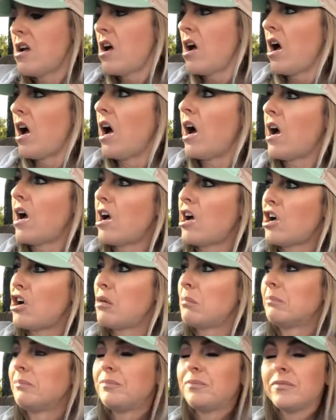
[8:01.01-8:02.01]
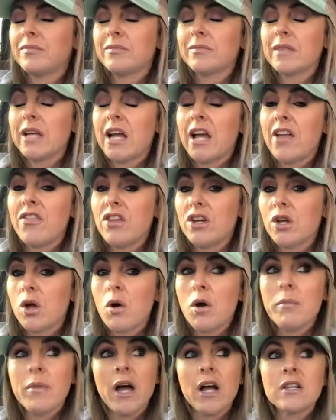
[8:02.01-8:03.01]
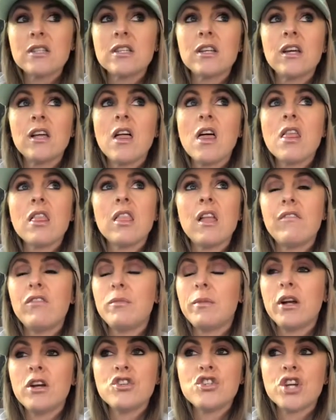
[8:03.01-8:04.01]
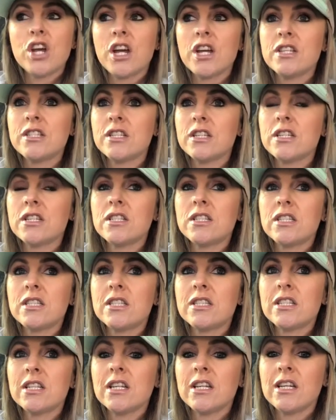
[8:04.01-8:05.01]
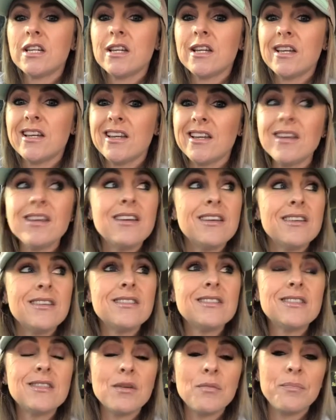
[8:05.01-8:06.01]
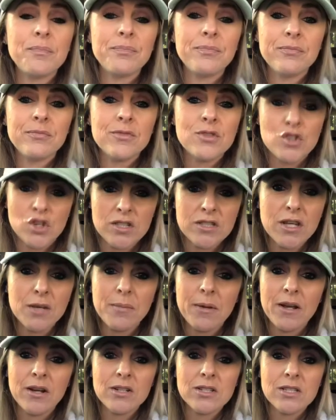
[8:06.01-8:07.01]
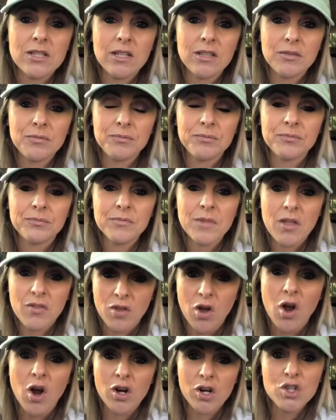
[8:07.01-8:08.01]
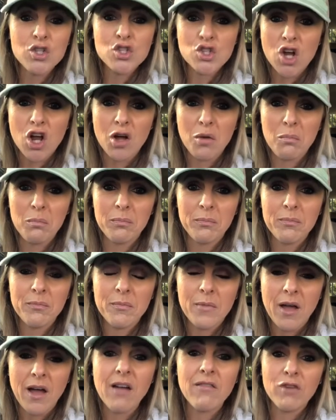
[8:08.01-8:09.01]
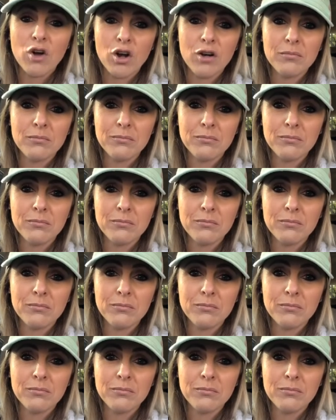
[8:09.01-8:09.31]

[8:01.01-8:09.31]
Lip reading: And then going back to love and marriage, you guys, it is just like parenting, the hardest job ever.